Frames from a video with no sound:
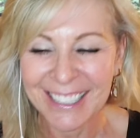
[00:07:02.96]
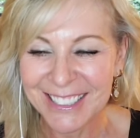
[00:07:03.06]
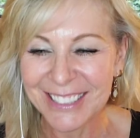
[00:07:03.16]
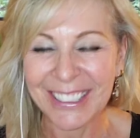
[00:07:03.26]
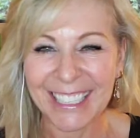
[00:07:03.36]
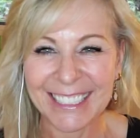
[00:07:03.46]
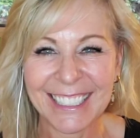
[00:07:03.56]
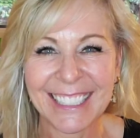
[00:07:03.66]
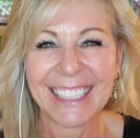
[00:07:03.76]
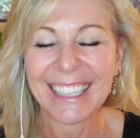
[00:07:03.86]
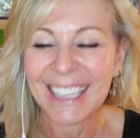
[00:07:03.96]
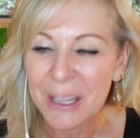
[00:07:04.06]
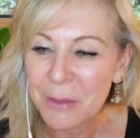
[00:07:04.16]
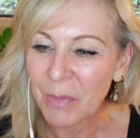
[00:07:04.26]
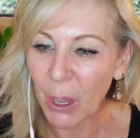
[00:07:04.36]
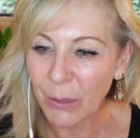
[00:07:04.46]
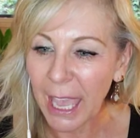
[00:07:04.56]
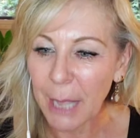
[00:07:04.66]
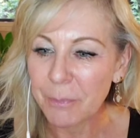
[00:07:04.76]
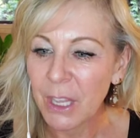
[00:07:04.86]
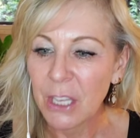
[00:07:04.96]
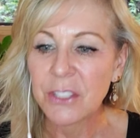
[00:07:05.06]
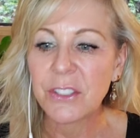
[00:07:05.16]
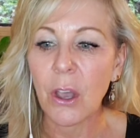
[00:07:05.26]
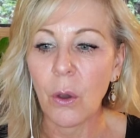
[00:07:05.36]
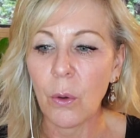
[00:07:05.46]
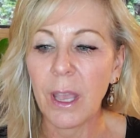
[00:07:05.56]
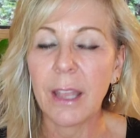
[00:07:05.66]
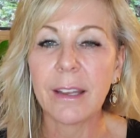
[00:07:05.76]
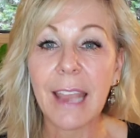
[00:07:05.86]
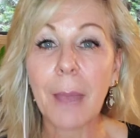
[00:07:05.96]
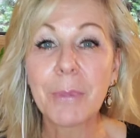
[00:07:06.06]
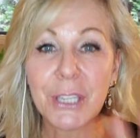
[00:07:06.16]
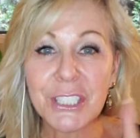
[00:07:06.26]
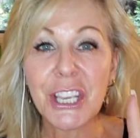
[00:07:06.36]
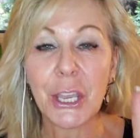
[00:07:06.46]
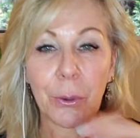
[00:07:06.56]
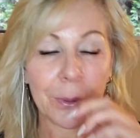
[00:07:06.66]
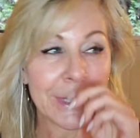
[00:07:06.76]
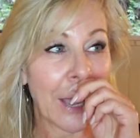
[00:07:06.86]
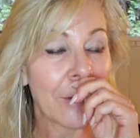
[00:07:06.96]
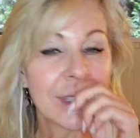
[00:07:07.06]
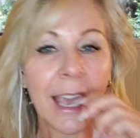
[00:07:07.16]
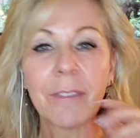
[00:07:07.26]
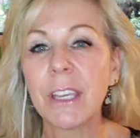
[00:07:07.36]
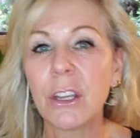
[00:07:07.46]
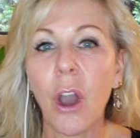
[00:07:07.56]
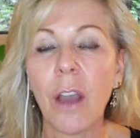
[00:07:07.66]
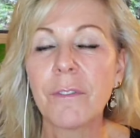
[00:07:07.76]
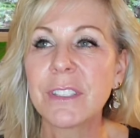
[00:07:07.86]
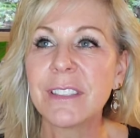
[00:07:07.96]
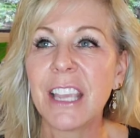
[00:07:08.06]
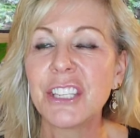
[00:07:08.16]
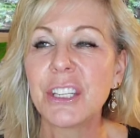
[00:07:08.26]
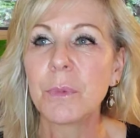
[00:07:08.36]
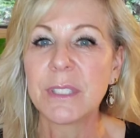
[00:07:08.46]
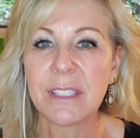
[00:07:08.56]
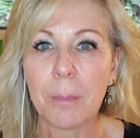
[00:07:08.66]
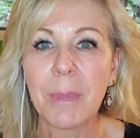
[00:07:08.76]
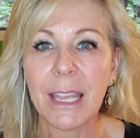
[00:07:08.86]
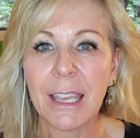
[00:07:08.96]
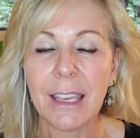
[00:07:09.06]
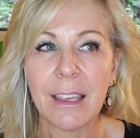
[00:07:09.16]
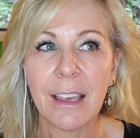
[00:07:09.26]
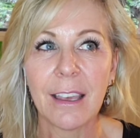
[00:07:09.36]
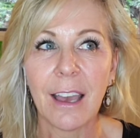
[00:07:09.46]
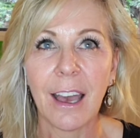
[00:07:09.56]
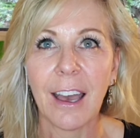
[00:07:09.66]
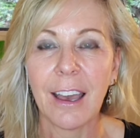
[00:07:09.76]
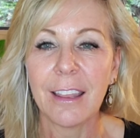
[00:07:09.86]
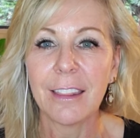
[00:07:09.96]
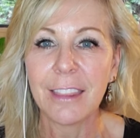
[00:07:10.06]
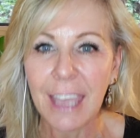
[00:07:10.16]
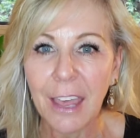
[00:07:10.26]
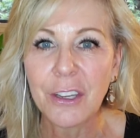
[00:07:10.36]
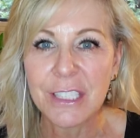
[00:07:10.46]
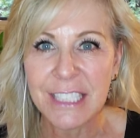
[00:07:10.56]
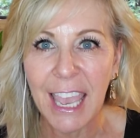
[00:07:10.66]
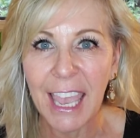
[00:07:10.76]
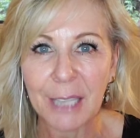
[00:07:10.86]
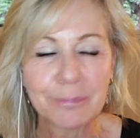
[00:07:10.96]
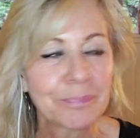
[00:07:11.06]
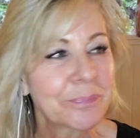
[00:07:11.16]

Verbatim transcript: Sweet. Okay. So, number two. Now, I was having a conversation with somebody uh, the other day